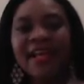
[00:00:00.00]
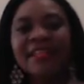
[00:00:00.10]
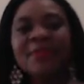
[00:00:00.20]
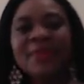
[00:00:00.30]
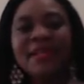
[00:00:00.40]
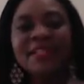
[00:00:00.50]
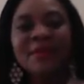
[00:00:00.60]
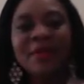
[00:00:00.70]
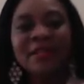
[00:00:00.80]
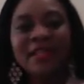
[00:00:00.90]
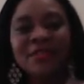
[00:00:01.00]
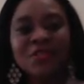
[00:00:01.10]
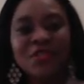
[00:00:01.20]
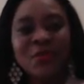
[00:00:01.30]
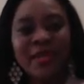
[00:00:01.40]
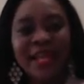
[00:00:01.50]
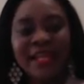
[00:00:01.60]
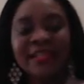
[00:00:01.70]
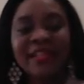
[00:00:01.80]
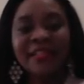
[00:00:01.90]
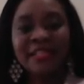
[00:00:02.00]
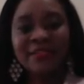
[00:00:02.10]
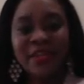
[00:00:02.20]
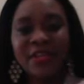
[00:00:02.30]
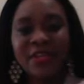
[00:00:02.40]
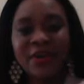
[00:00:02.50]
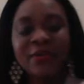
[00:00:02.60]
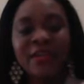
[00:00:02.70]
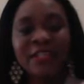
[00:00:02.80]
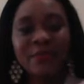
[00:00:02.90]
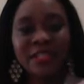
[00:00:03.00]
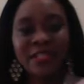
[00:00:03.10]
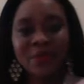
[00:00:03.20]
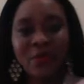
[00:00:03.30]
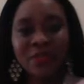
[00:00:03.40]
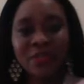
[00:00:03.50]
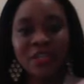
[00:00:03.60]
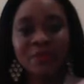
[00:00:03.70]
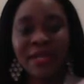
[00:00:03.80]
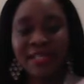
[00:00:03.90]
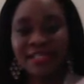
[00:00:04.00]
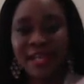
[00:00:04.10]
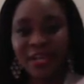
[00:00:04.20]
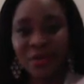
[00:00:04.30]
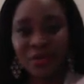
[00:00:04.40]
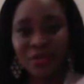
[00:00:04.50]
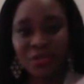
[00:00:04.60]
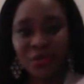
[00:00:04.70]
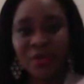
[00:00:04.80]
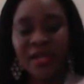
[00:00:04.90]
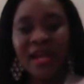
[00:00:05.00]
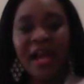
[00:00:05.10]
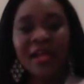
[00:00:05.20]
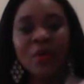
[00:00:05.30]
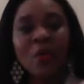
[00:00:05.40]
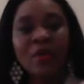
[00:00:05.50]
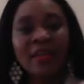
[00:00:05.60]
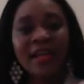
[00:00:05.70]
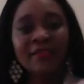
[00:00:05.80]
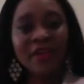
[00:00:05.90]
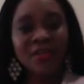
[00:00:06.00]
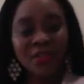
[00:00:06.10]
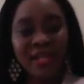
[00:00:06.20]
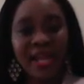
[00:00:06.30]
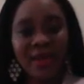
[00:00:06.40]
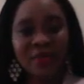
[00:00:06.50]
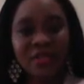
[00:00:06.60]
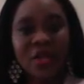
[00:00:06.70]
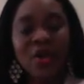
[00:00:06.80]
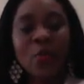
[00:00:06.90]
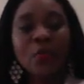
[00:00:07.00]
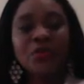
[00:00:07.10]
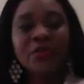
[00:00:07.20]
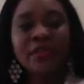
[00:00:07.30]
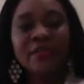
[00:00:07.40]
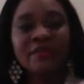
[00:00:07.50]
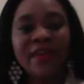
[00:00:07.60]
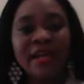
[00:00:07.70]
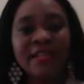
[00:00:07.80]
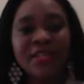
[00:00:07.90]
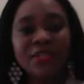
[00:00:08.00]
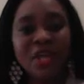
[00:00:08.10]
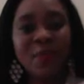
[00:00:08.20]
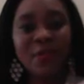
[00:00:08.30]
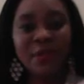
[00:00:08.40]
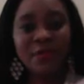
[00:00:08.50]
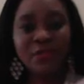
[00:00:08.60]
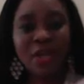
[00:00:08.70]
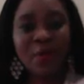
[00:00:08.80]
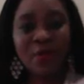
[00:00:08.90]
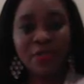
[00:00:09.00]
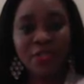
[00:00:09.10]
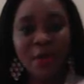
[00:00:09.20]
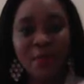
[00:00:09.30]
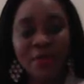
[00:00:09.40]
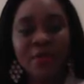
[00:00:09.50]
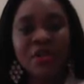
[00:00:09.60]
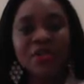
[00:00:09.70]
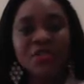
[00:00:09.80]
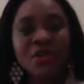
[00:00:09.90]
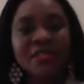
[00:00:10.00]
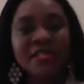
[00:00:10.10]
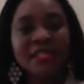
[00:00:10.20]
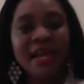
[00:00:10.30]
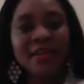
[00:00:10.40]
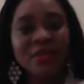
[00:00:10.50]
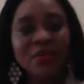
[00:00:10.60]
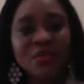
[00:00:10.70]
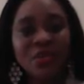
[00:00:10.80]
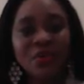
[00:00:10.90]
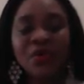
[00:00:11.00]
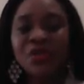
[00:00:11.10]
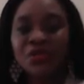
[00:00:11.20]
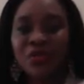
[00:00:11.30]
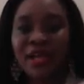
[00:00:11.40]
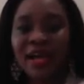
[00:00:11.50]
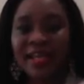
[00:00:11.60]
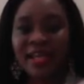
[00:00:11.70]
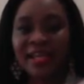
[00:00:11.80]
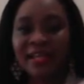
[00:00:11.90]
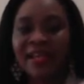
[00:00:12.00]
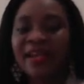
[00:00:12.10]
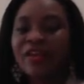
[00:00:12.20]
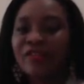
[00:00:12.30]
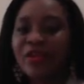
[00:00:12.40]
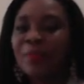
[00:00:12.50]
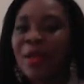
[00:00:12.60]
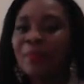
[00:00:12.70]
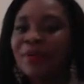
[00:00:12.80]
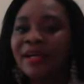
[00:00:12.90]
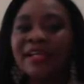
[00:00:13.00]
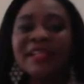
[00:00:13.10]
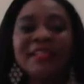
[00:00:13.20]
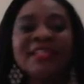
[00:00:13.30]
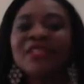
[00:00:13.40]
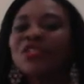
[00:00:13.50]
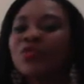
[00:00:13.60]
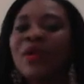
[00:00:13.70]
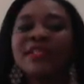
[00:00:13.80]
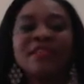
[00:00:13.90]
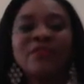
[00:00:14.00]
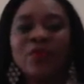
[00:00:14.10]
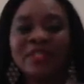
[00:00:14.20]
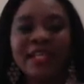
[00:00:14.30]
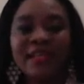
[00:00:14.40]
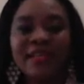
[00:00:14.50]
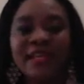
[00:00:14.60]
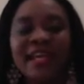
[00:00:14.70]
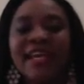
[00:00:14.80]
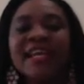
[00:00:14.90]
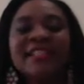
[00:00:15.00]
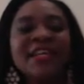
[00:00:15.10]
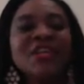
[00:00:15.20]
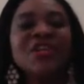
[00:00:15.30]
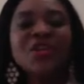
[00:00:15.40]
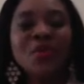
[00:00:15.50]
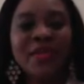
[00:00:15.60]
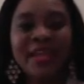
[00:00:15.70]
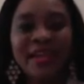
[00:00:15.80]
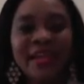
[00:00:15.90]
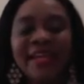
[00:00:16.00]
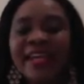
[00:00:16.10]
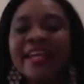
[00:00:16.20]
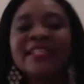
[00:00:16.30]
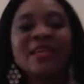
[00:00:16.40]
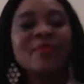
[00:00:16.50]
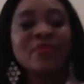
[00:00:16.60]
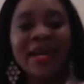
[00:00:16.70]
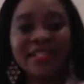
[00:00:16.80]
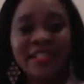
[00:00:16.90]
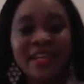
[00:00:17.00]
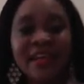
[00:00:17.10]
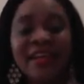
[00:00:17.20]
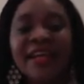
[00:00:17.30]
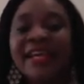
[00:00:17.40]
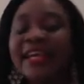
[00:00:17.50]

In the meantime, I'll let you know again that this video is being sponsored by Desired Couture, an online fashion house, which you can find at www.desiredcouture.ie. Remember, this is 2014. It's a new year. It's a bright year.